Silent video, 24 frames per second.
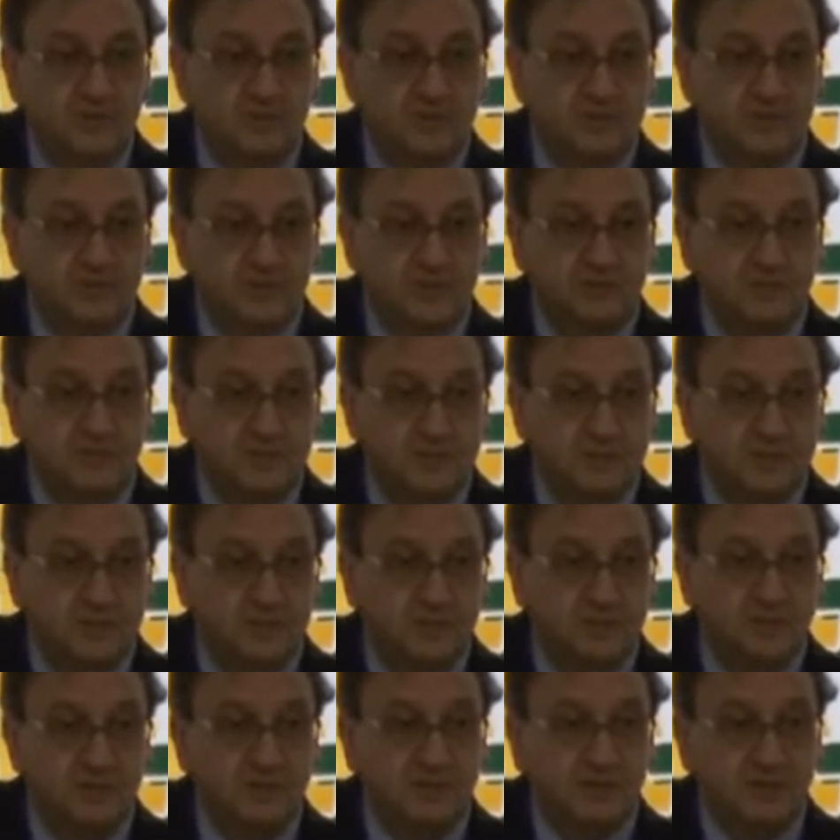
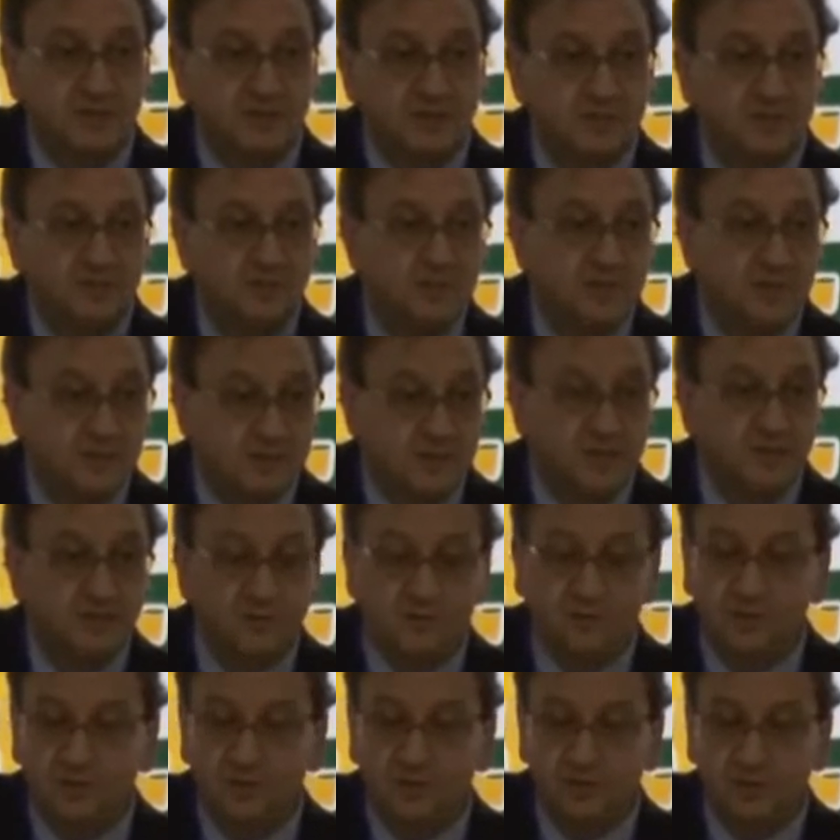CVC became 10
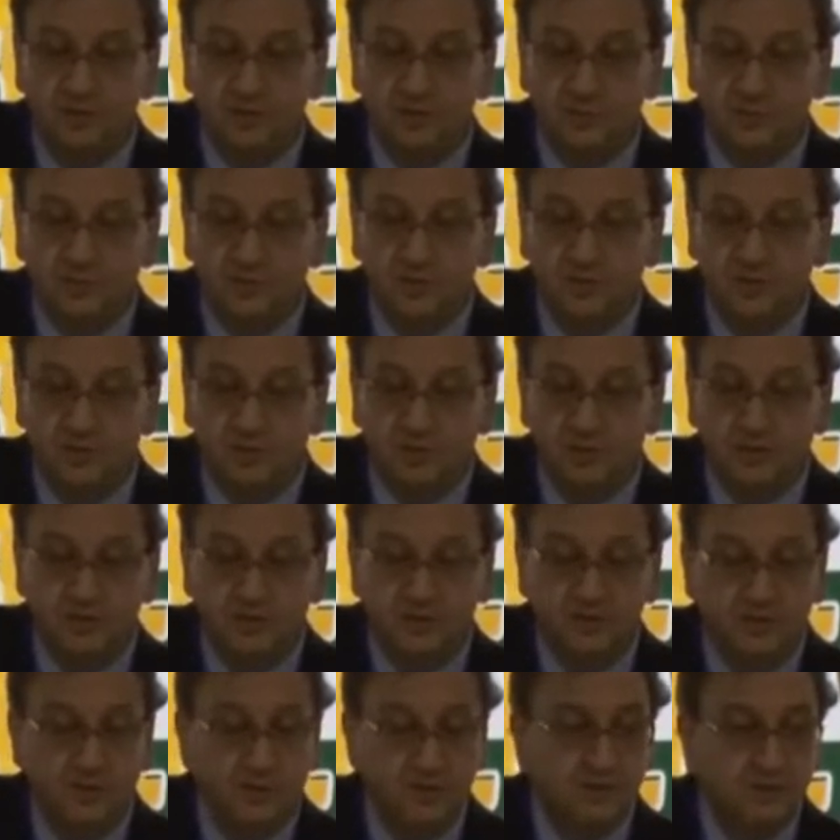o'clock in the morning.
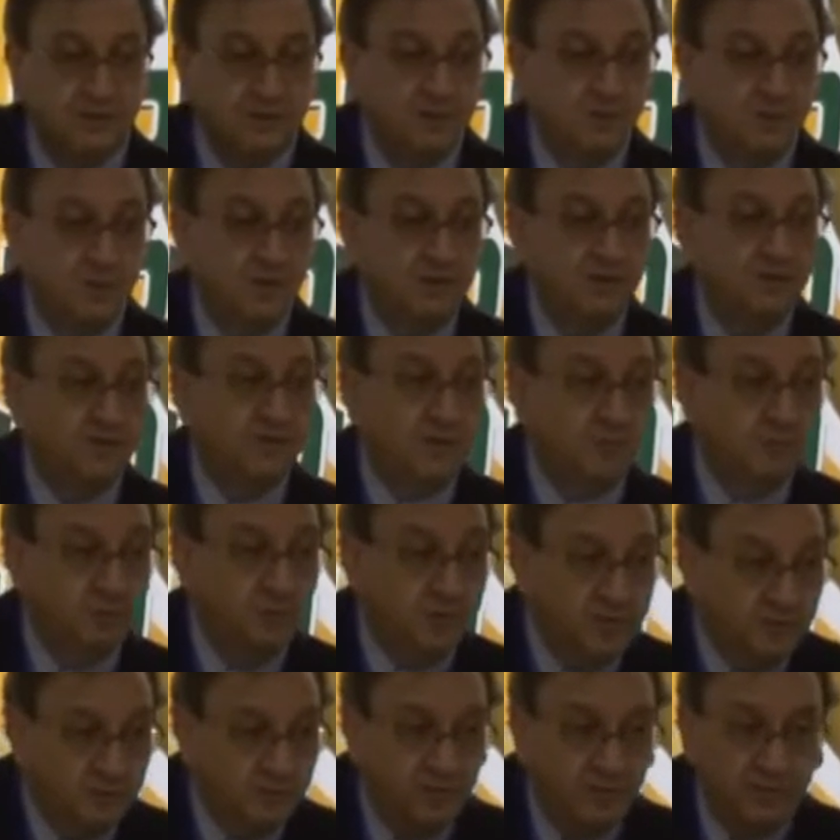The one from
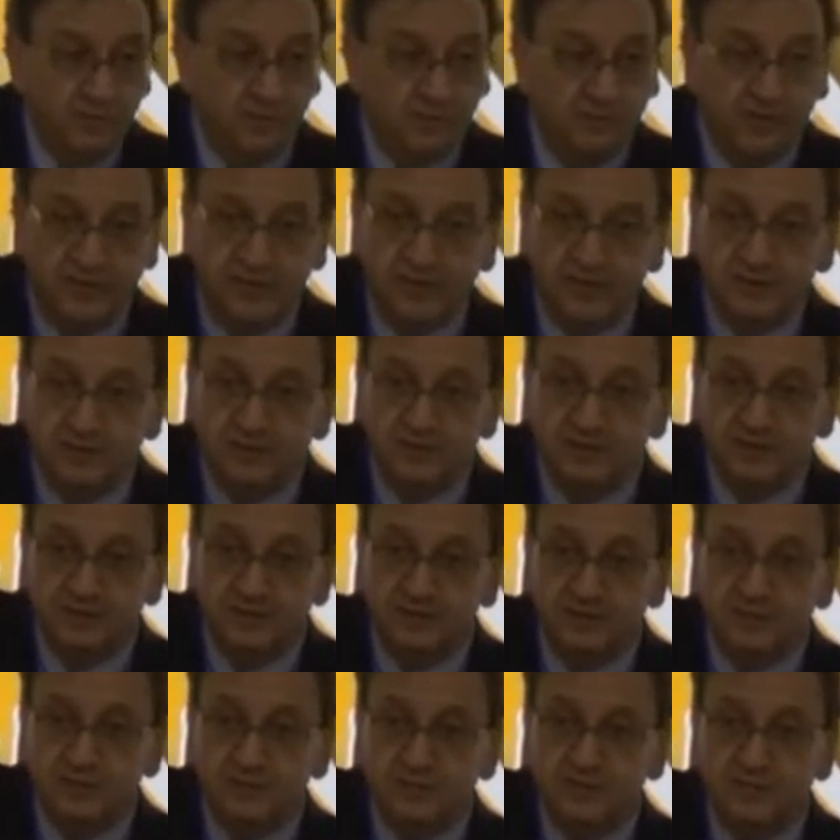peripheral vein
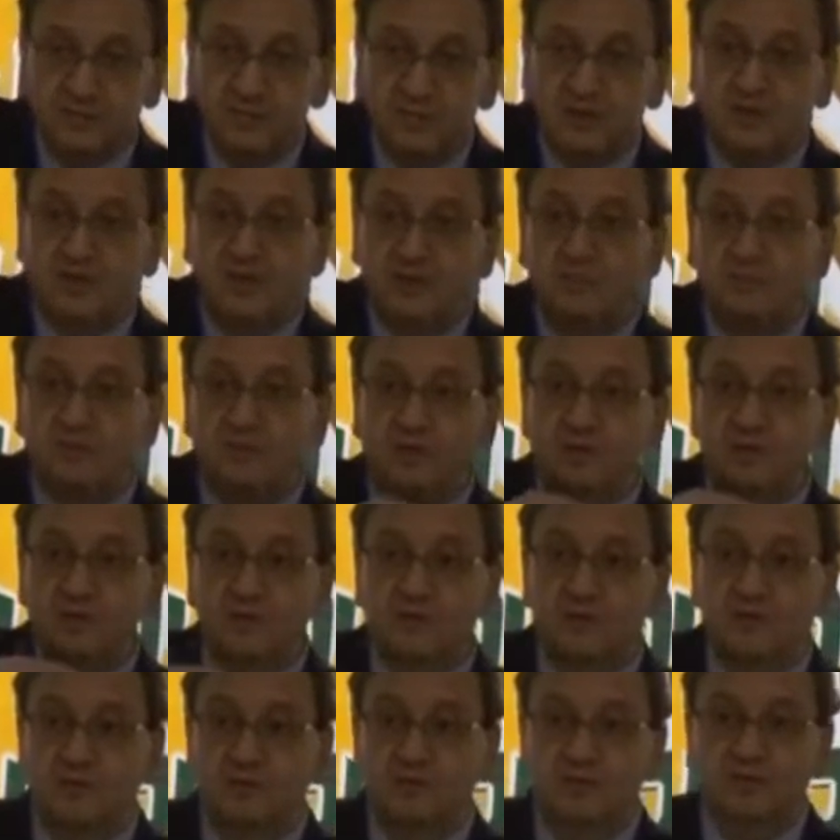became
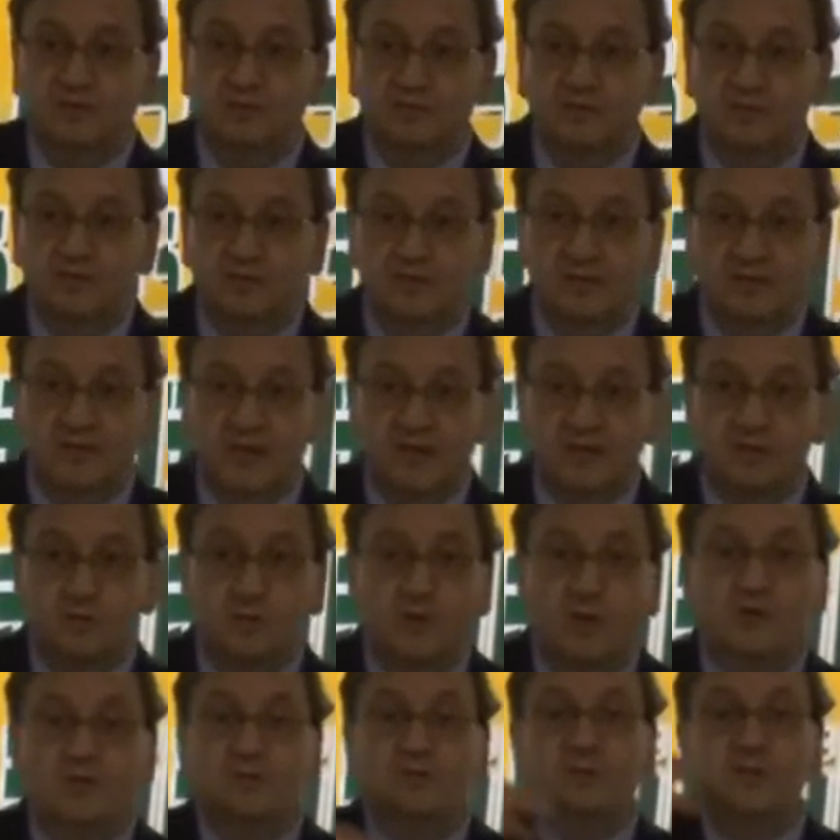positive at
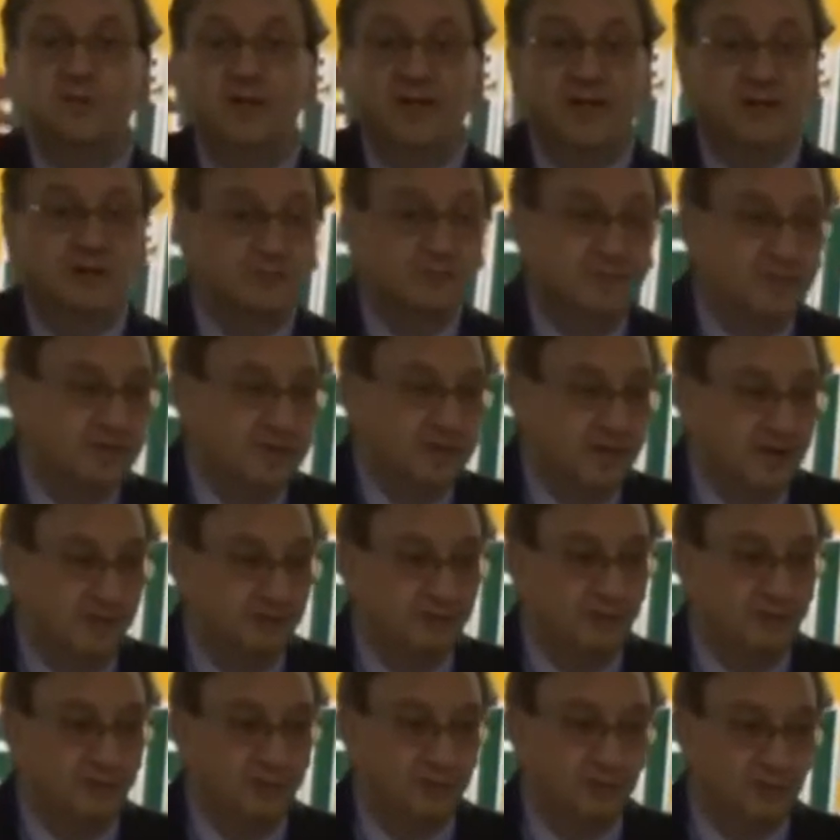1 p.m. in the
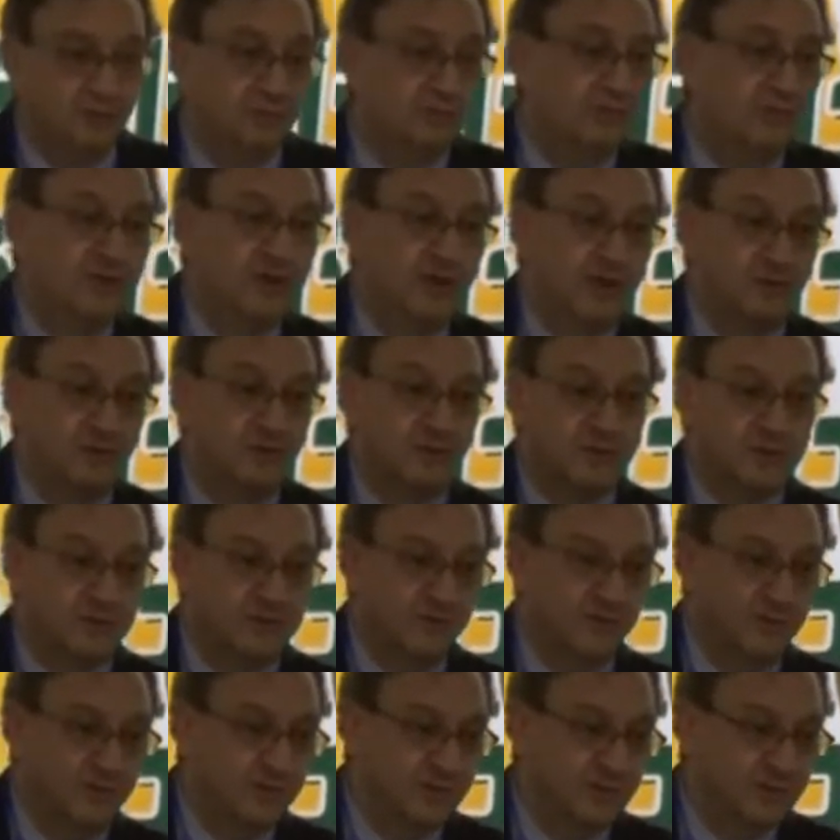afternoon, 3 hours
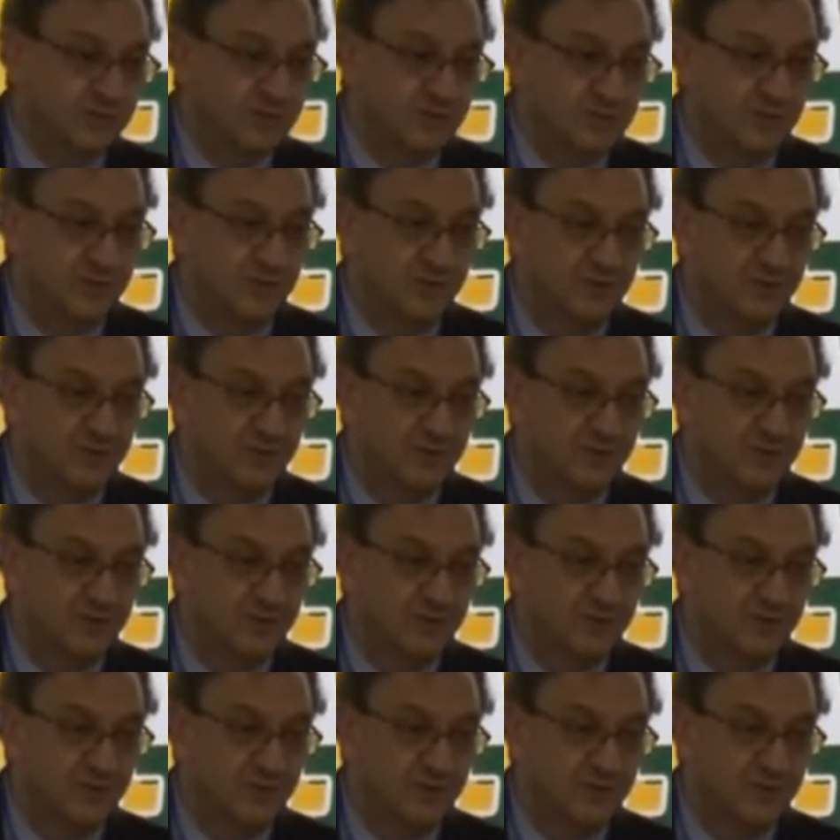difference.